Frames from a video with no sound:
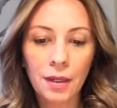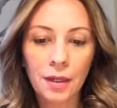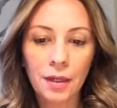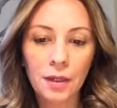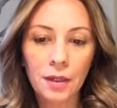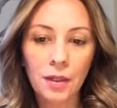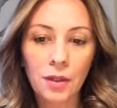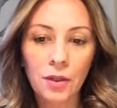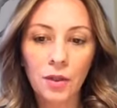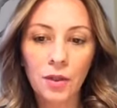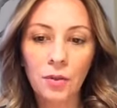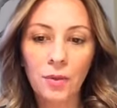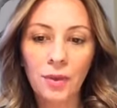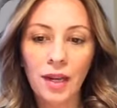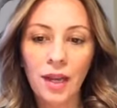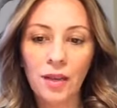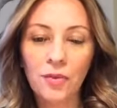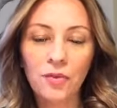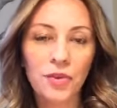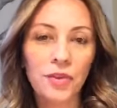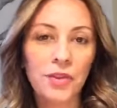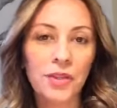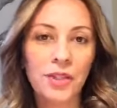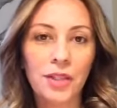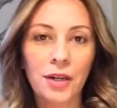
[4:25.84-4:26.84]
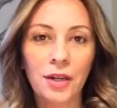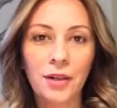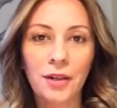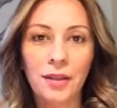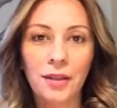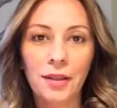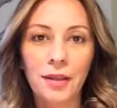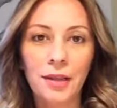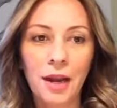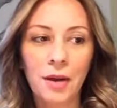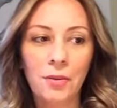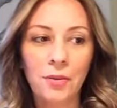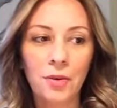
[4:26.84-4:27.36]
I first started
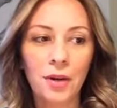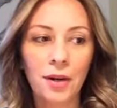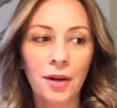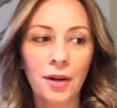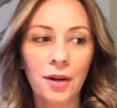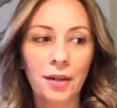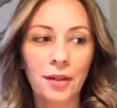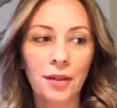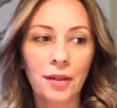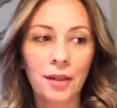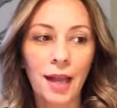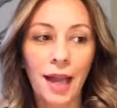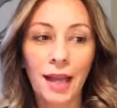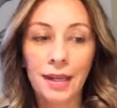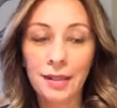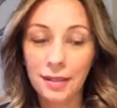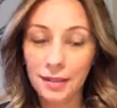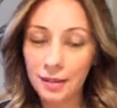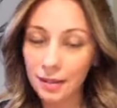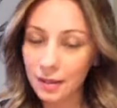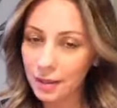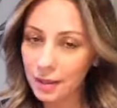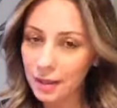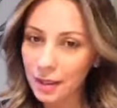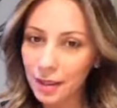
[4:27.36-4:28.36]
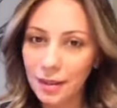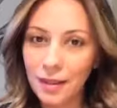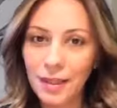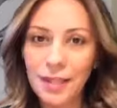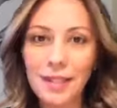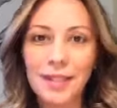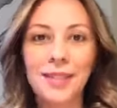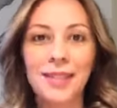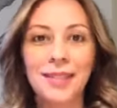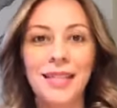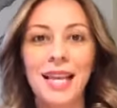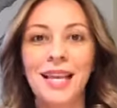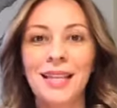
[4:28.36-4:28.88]
the network, and to
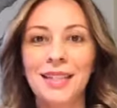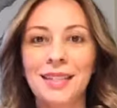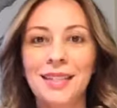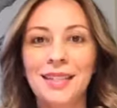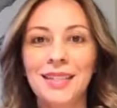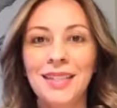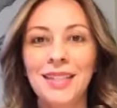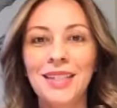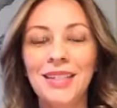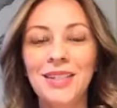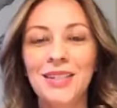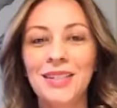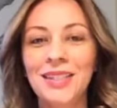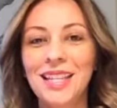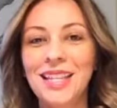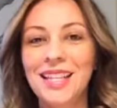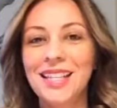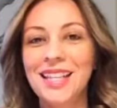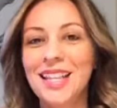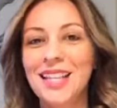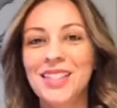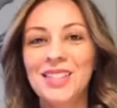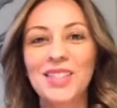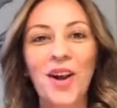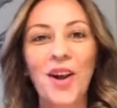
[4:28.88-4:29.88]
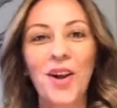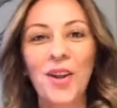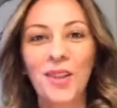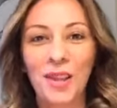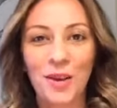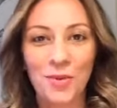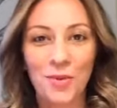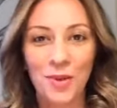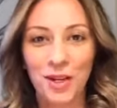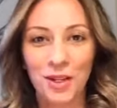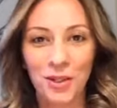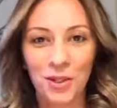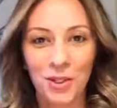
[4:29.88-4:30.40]
this day still, it's all I
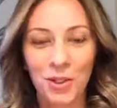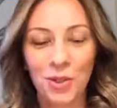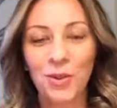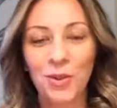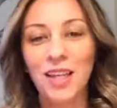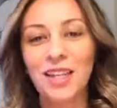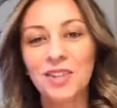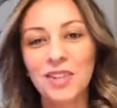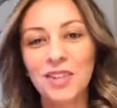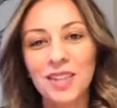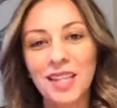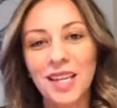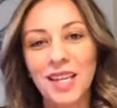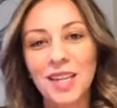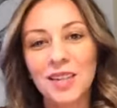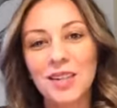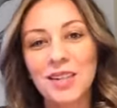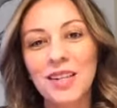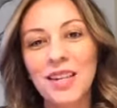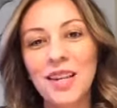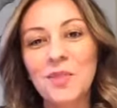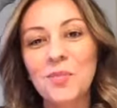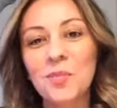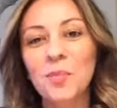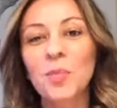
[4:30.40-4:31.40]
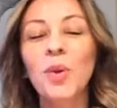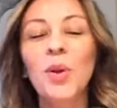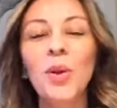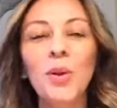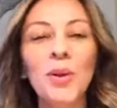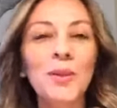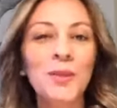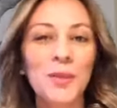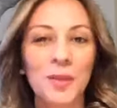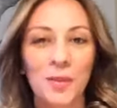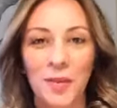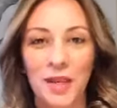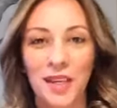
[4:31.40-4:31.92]
want to do. It
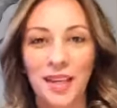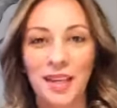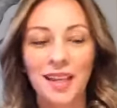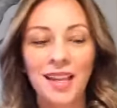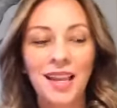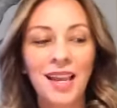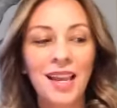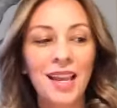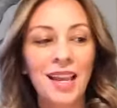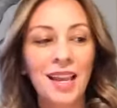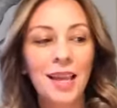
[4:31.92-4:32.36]
pulls me.